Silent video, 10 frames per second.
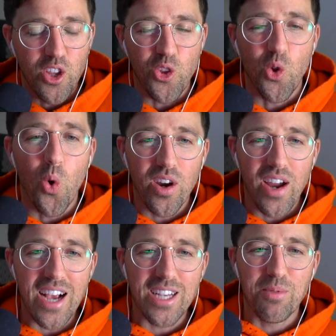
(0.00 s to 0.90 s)
your
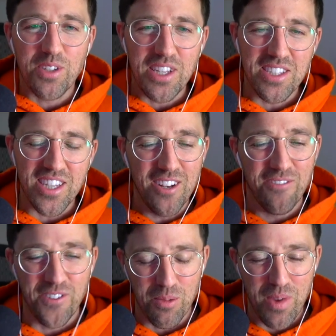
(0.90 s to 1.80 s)
expertise in
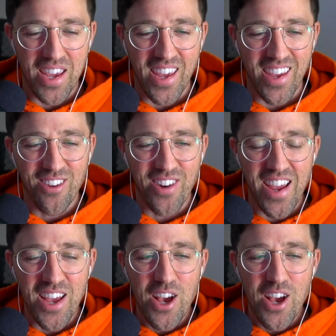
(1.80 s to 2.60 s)
filmmaking, right?